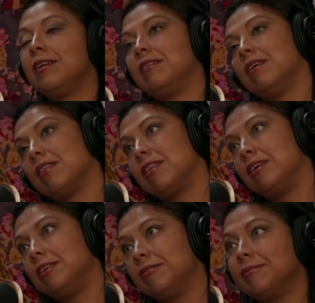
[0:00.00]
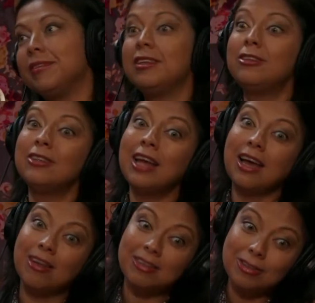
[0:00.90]
Nothing. Did you like
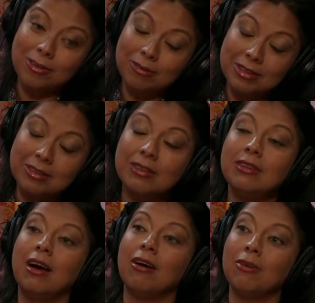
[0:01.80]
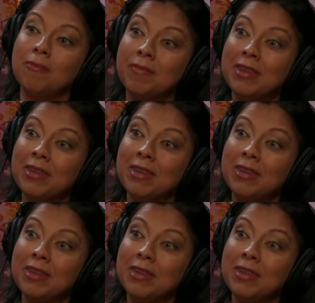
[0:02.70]
how school was? No.